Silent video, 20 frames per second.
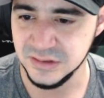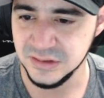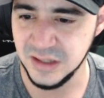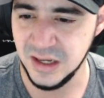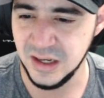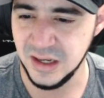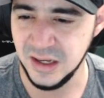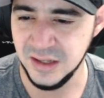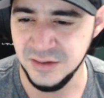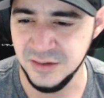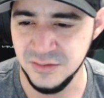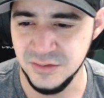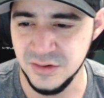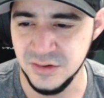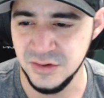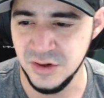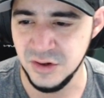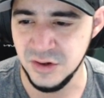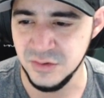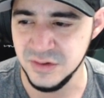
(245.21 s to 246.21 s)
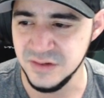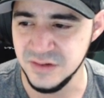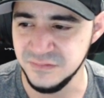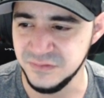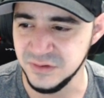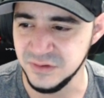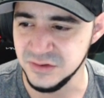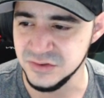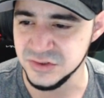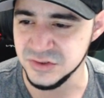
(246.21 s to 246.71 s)
I don't know if
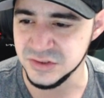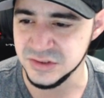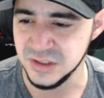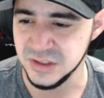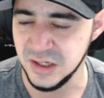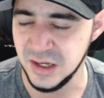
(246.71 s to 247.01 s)
they're just